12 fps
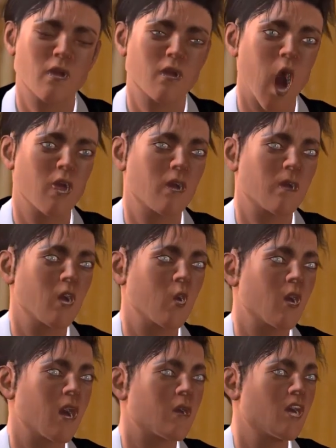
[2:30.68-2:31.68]
I
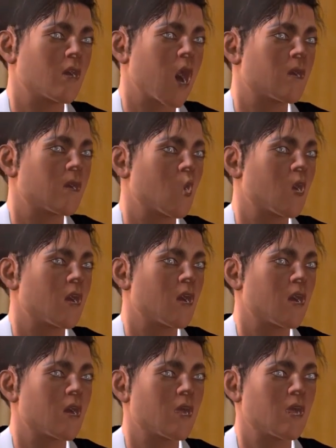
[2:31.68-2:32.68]
am the son
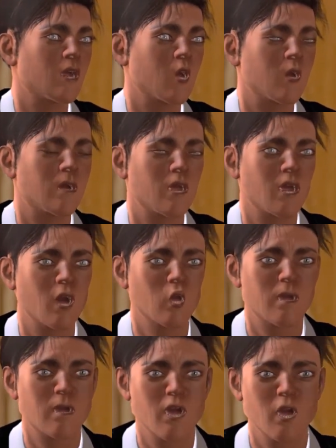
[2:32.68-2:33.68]
of immigrants
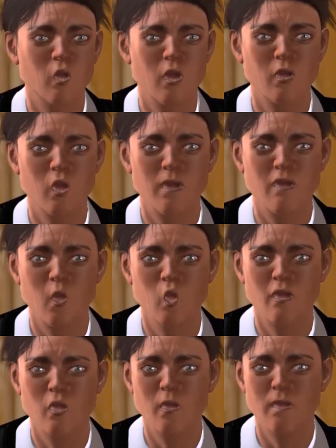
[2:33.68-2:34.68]
from Egypt. I'm a
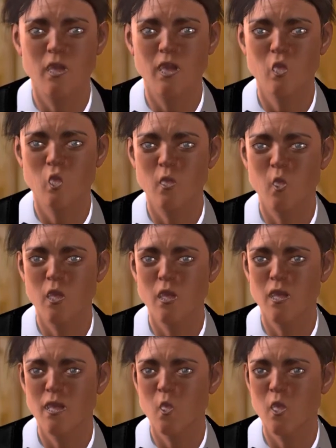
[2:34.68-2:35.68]
first-generation
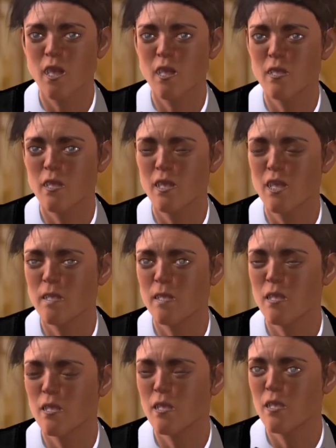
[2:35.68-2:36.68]
American. And